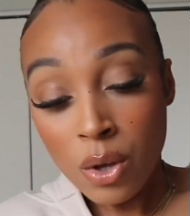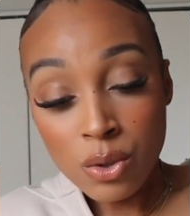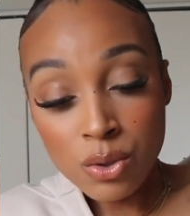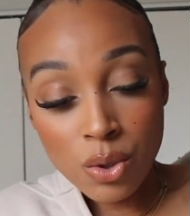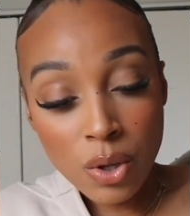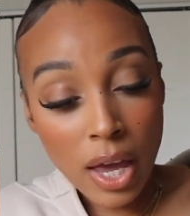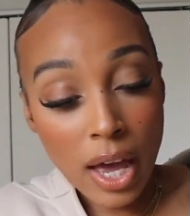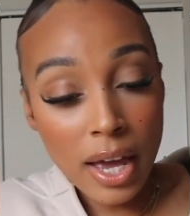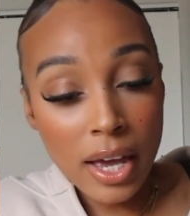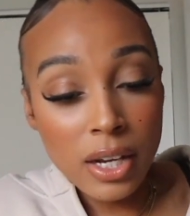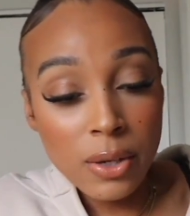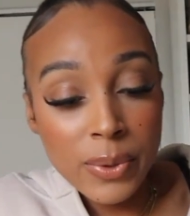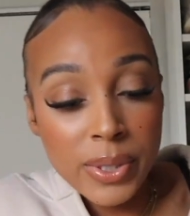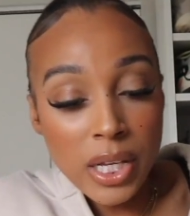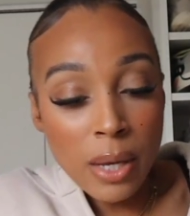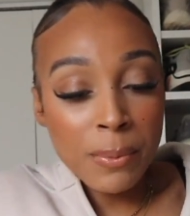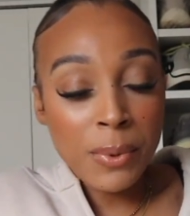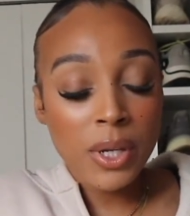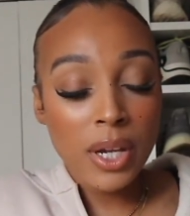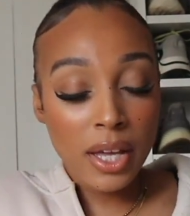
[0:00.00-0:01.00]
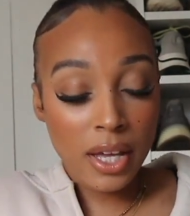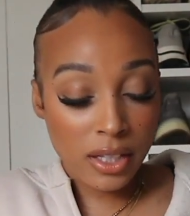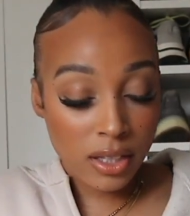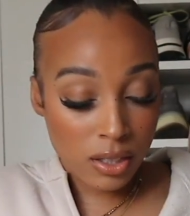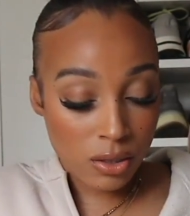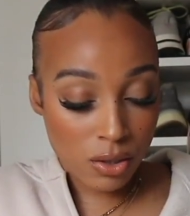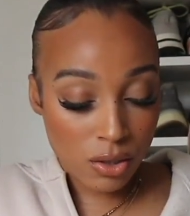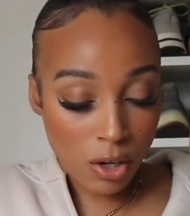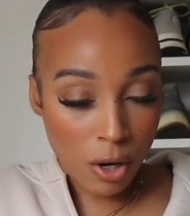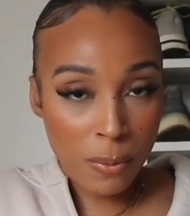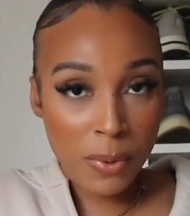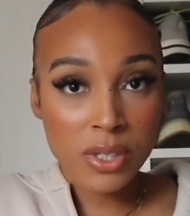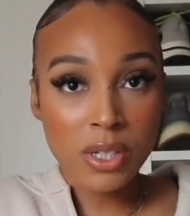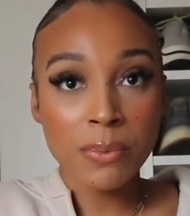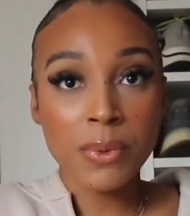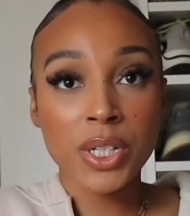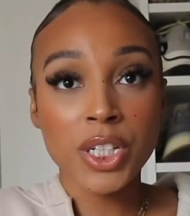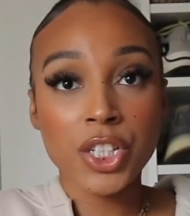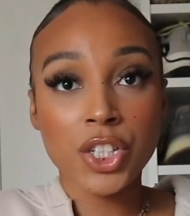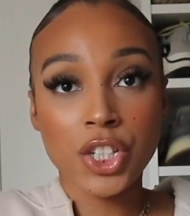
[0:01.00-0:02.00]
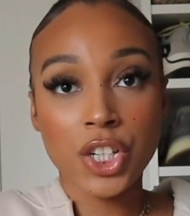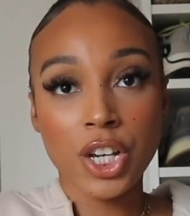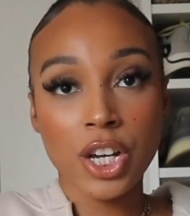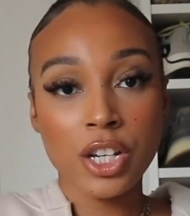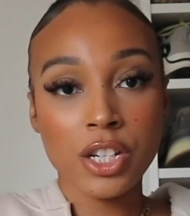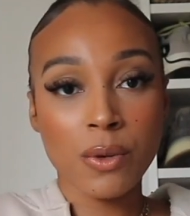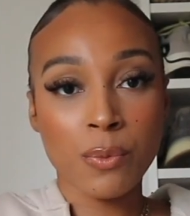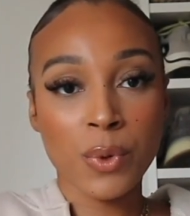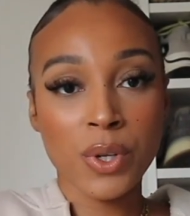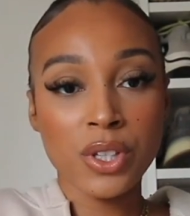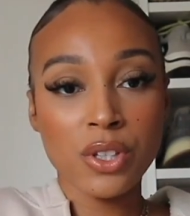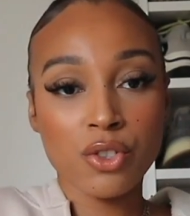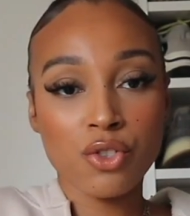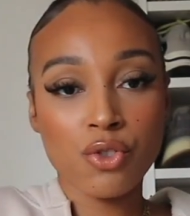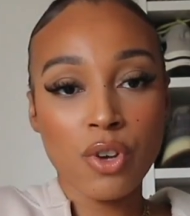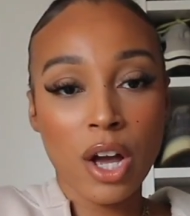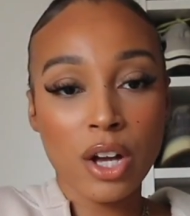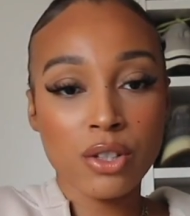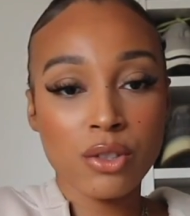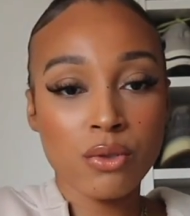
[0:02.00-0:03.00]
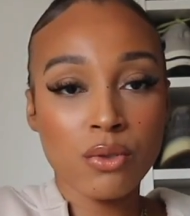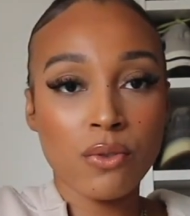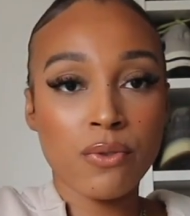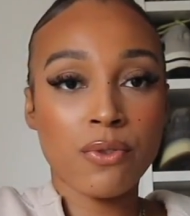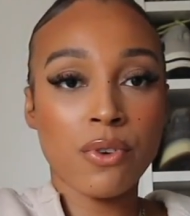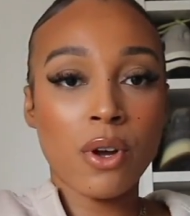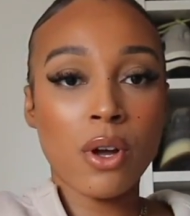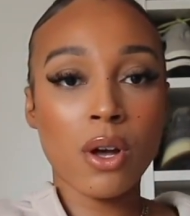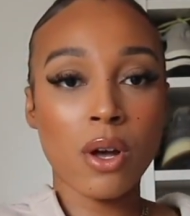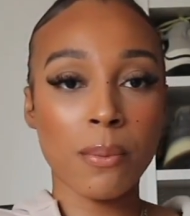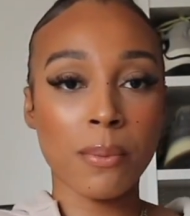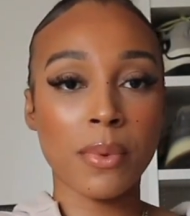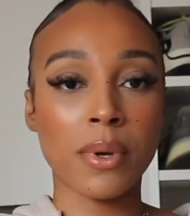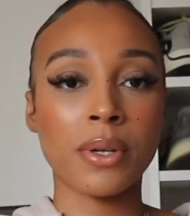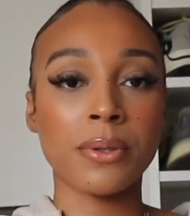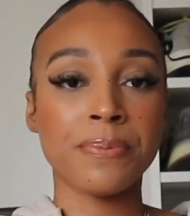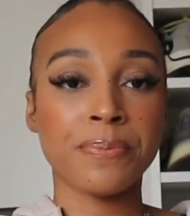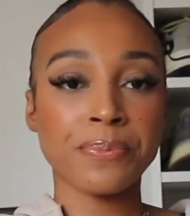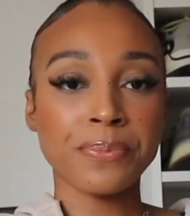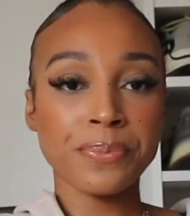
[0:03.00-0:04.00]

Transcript: so yeah anyways i'm gonna head to starbucks i'm gonna change i'm wearing this tracksuit from